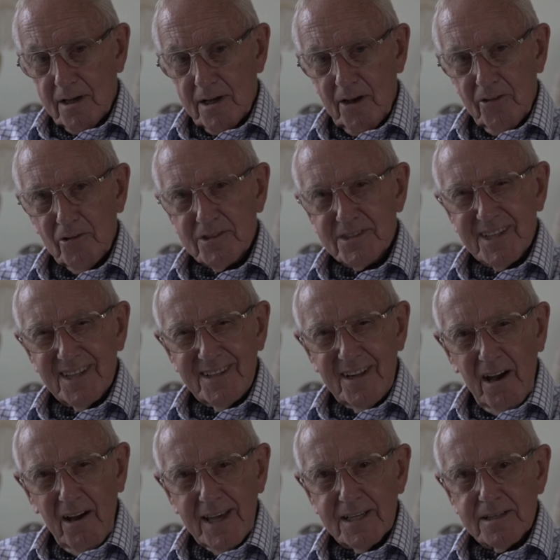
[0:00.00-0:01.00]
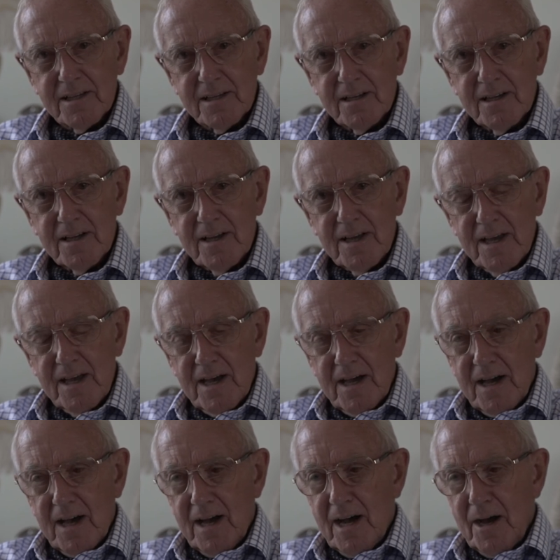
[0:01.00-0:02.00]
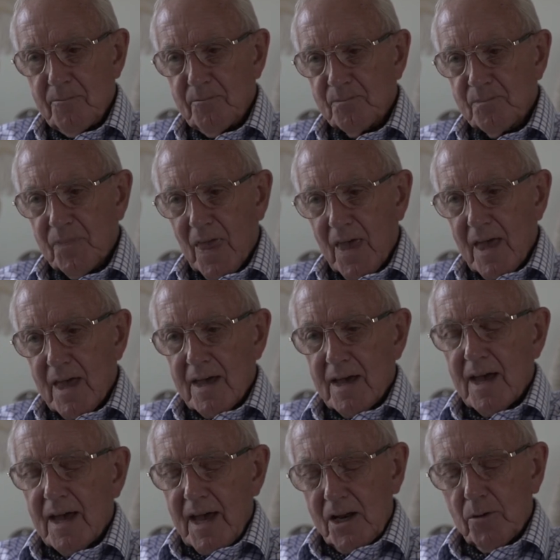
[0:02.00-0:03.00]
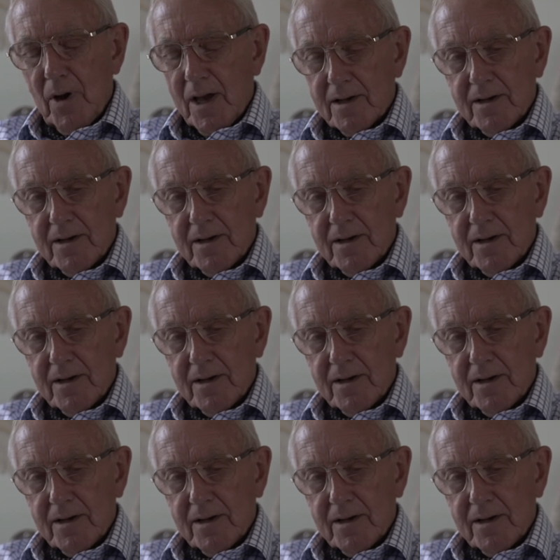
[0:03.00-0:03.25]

I thought, tonight? Anyway,